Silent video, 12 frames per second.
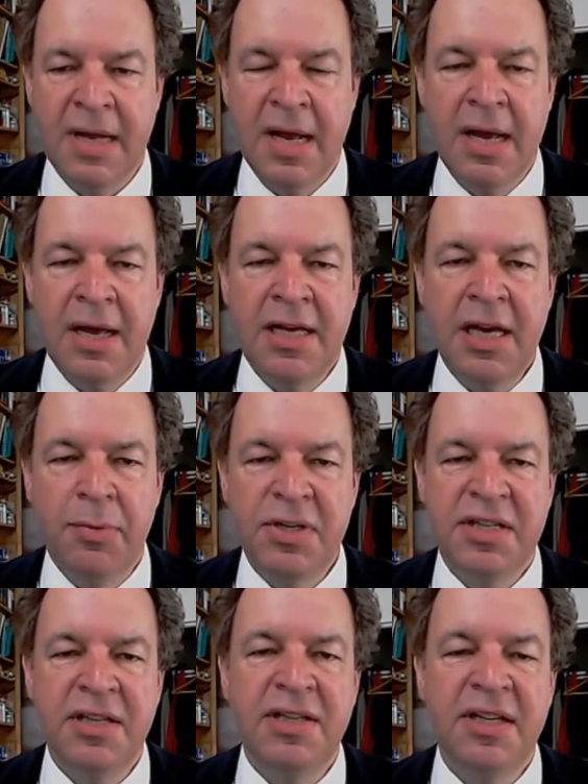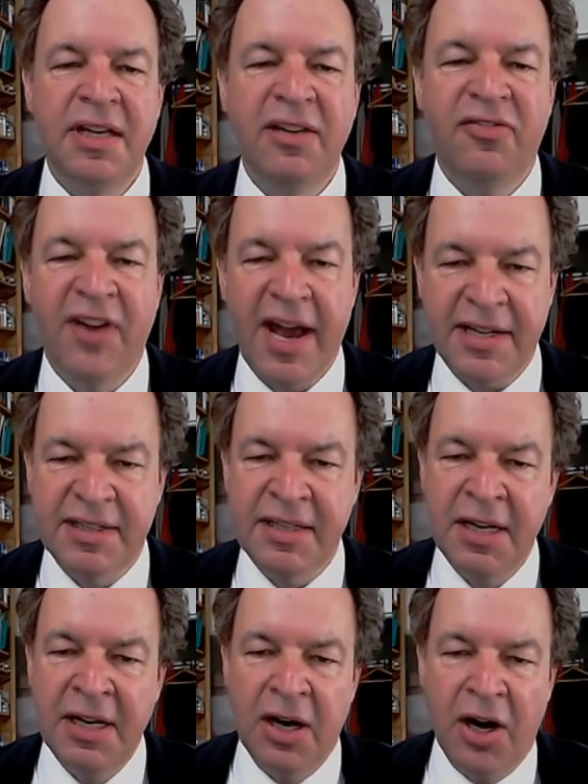Here we see the effect
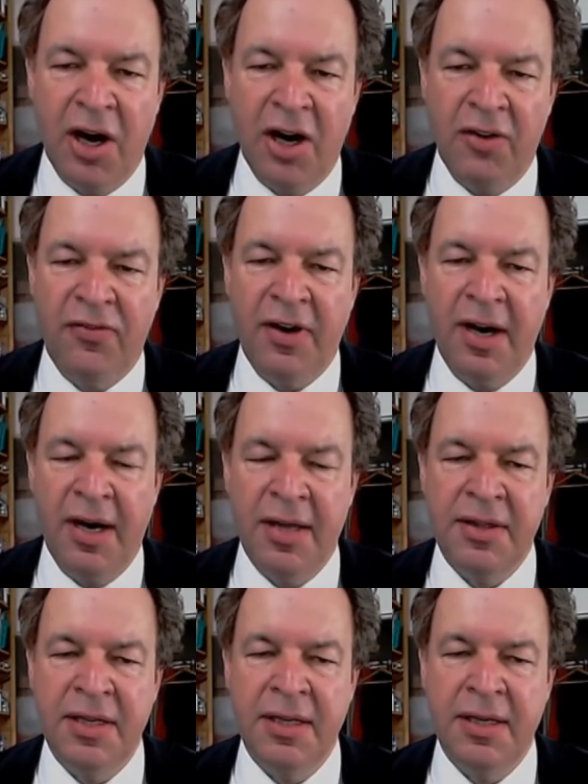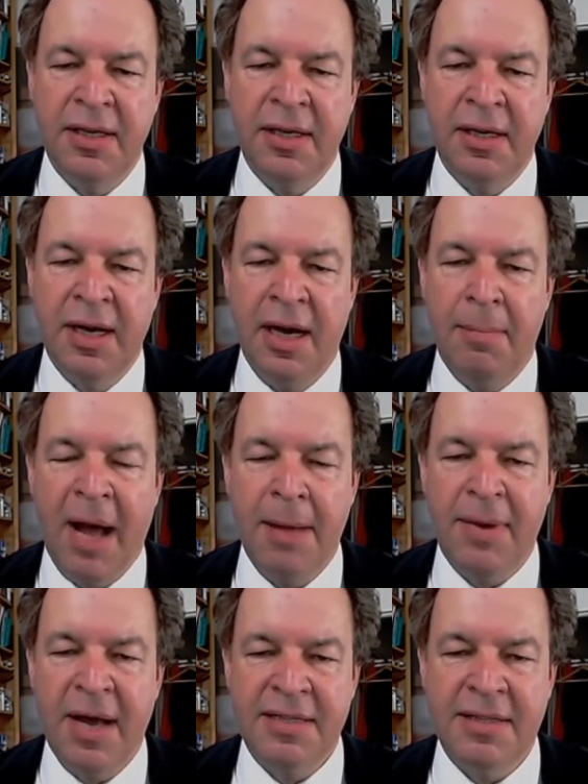of the
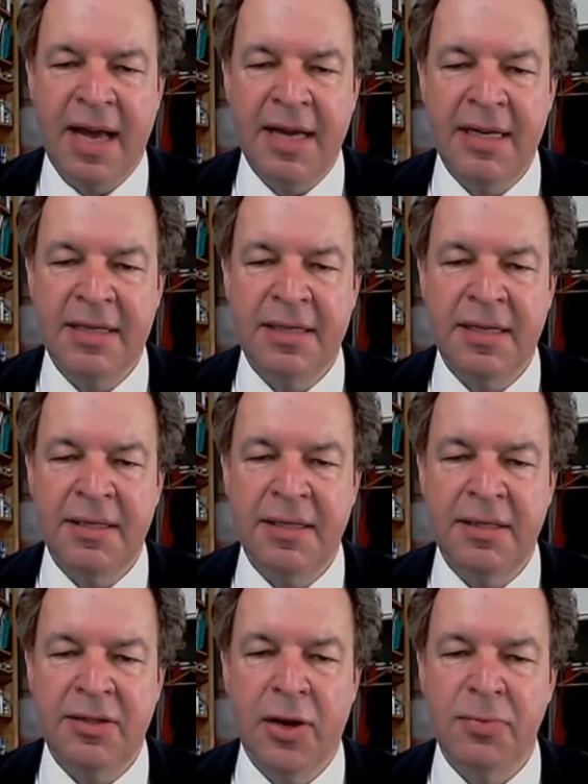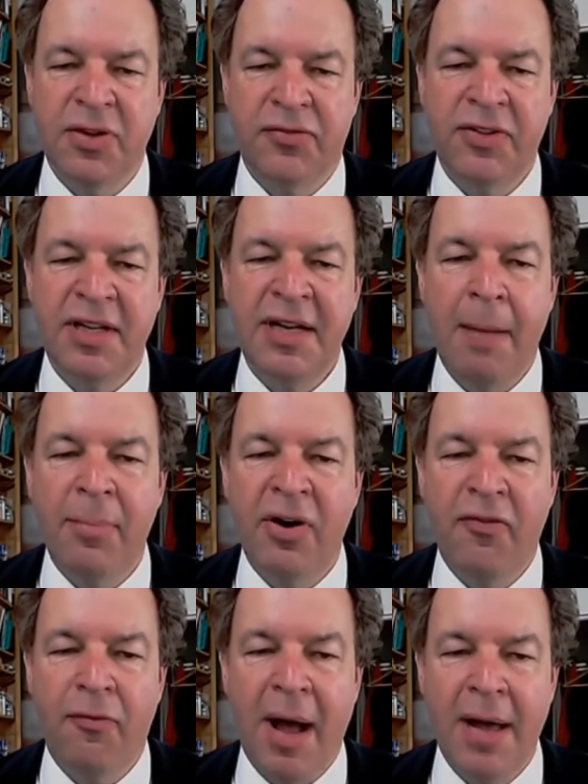bypass diode in terms of the number
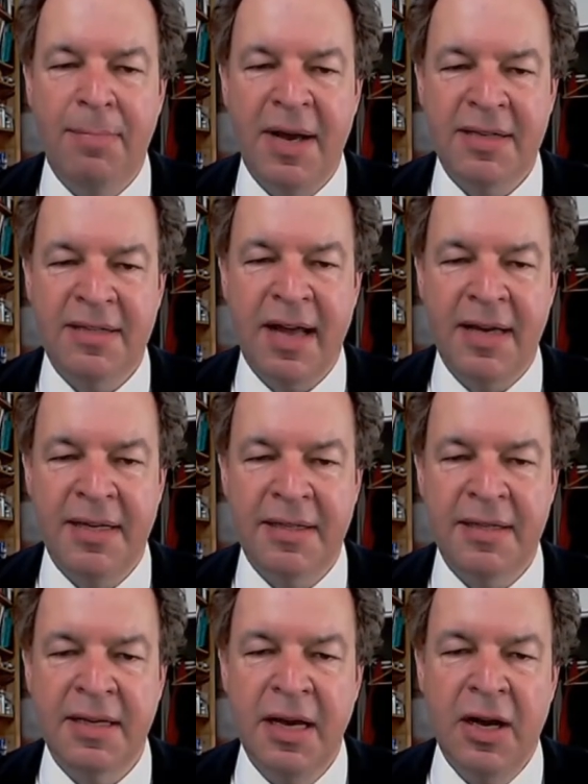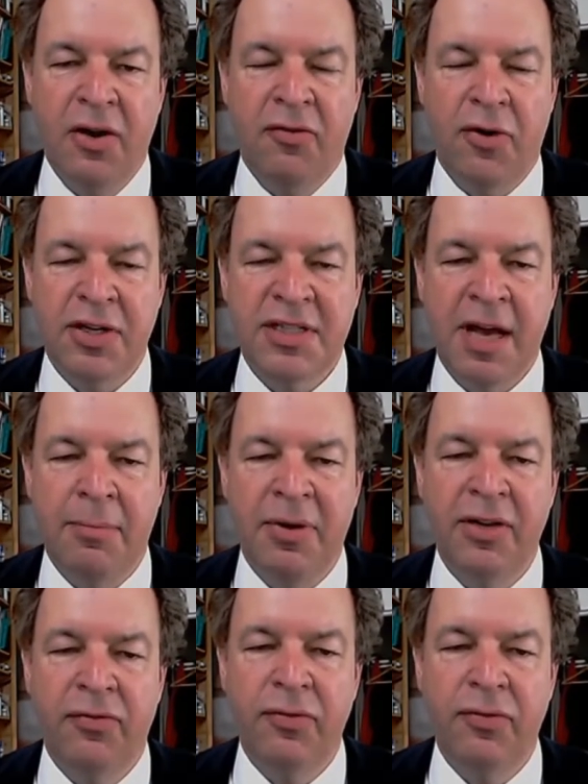of bypass diodes. For example, if we